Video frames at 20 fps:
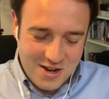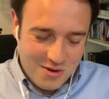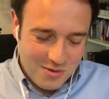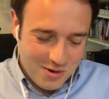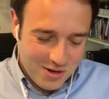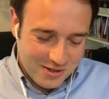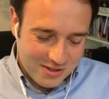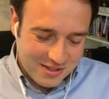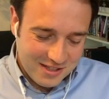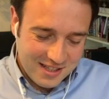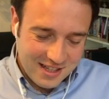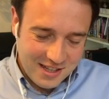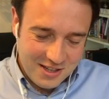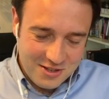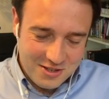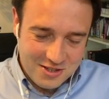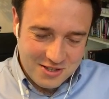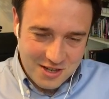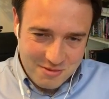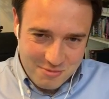Well, thank you
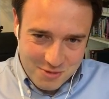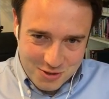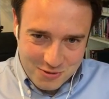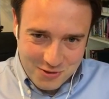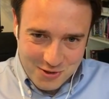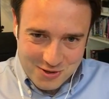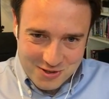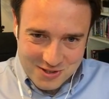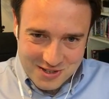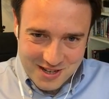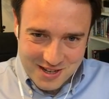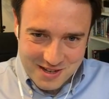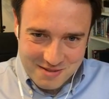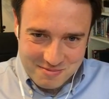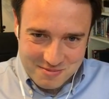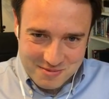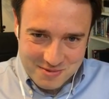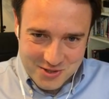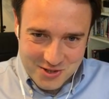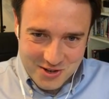so much for your
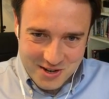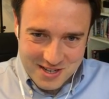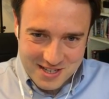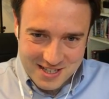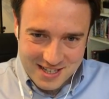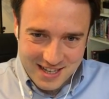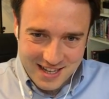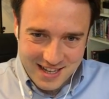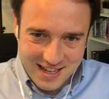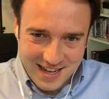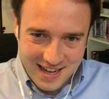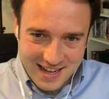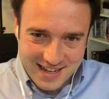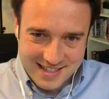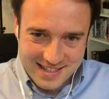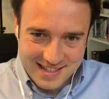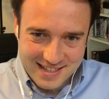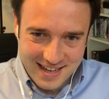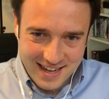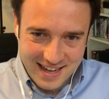time, Tracey, uh,
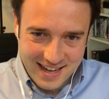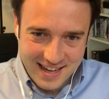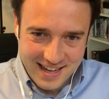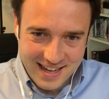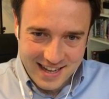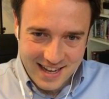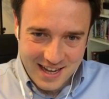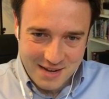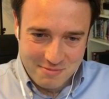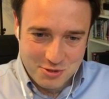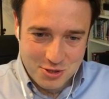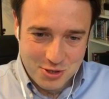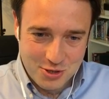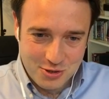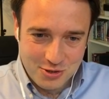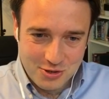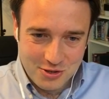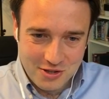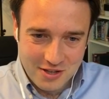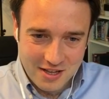today. I'm
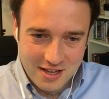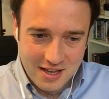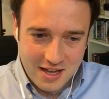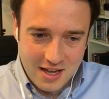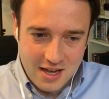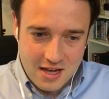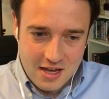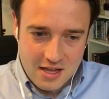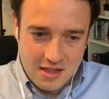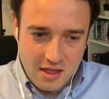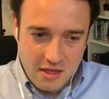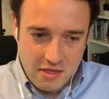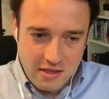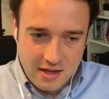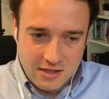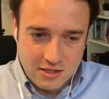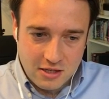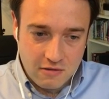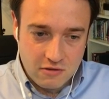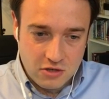sure that the
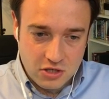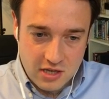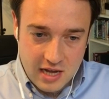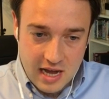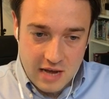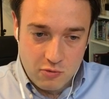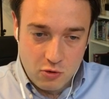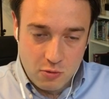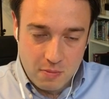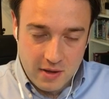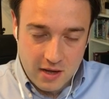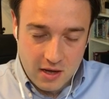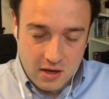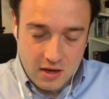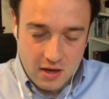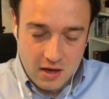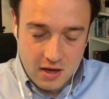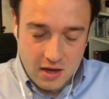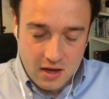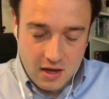things that you shared will be
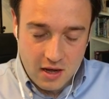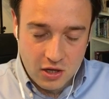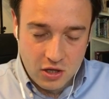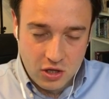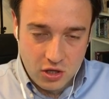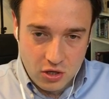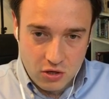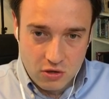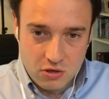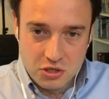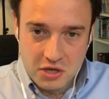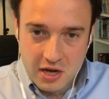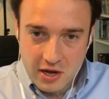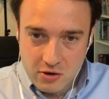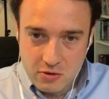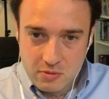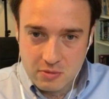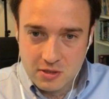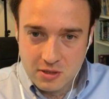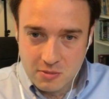a, a huge
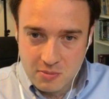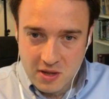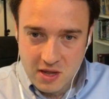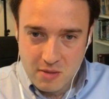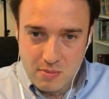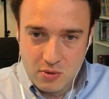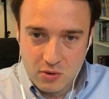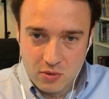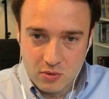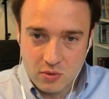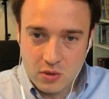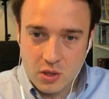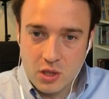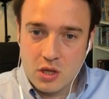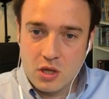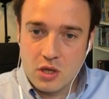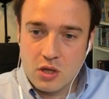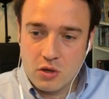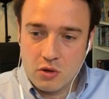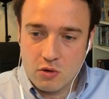help to people
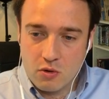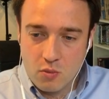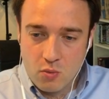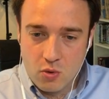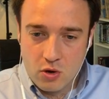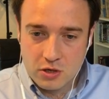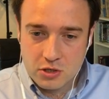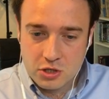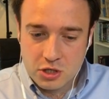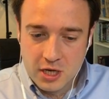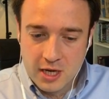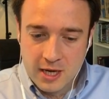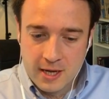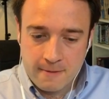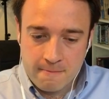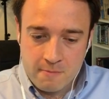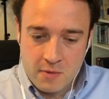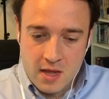who are watching.